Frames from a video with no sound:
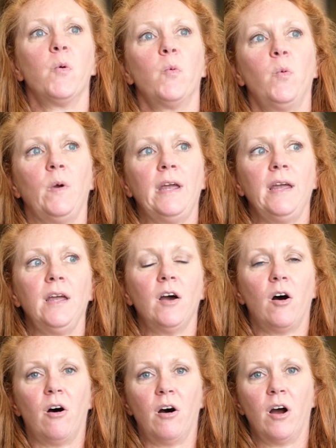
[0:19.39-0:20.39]
We
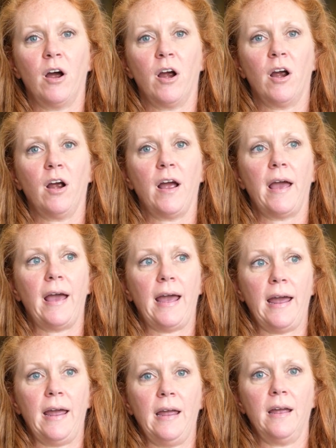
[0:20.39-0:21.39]
are
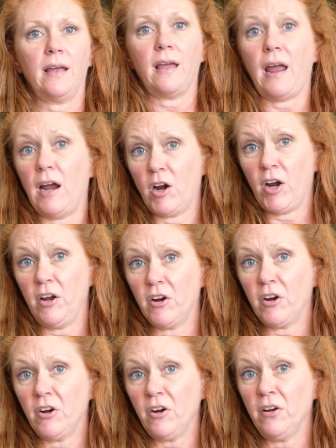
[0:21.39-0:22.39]
a
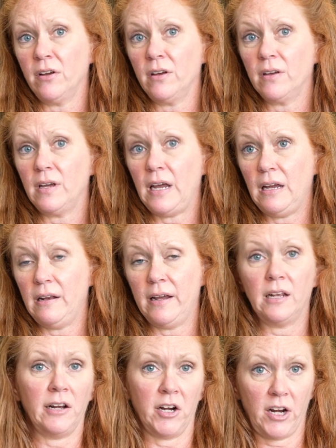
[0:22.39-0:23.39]
carrier
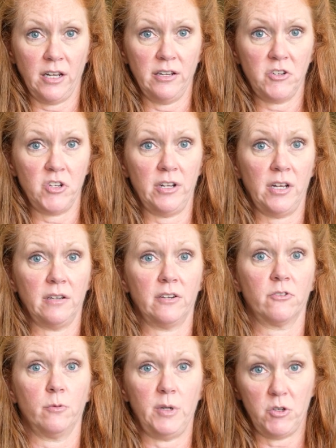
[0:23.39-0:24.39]
heating and air conditioning
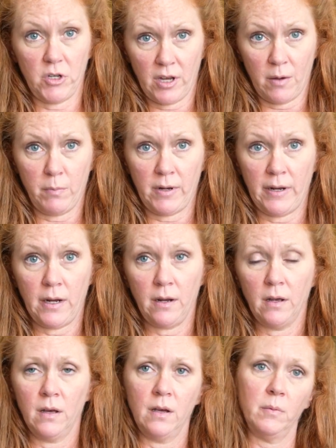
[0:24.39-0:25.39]
distribution company,
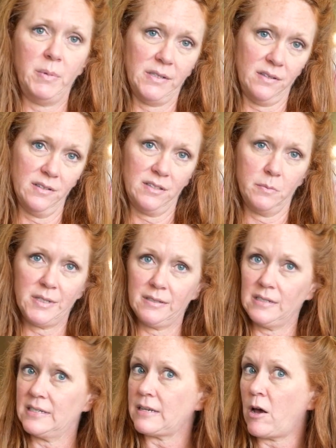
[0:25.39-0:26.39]
business to
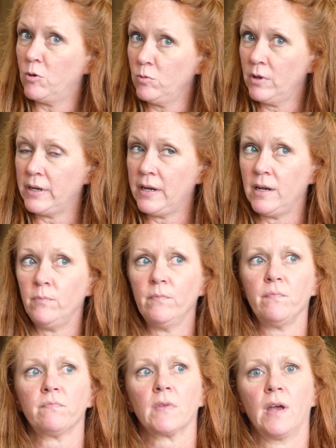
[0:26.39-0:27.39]
business only.
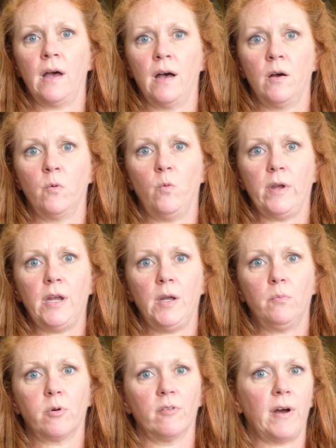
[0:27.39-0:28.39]

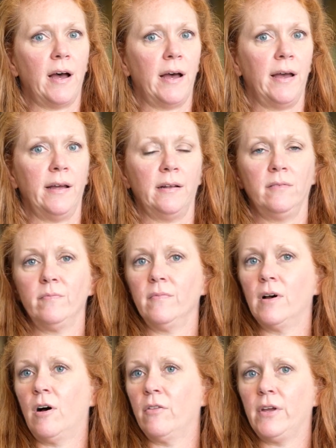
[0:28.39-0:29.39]
We provide
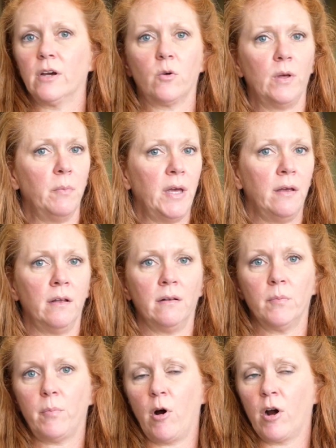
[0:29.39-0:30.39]
all the equipment,
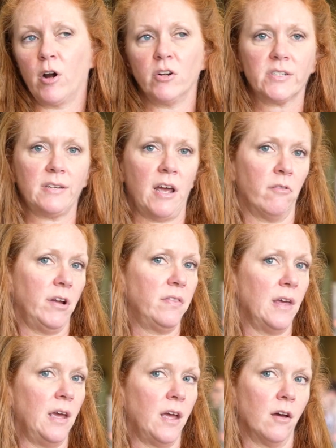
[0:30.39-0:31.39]
parts,
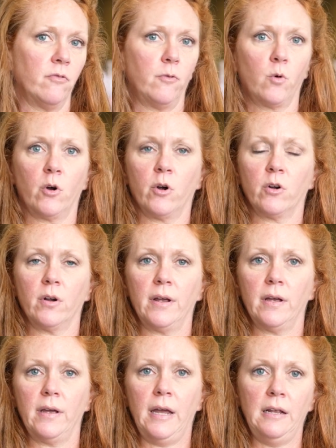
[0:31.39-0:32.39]
everything for
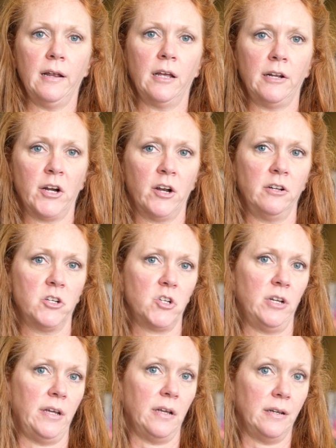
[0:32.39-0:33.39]
heating and air
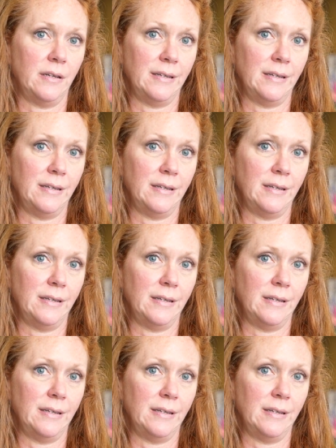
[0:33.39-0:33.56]
conditioning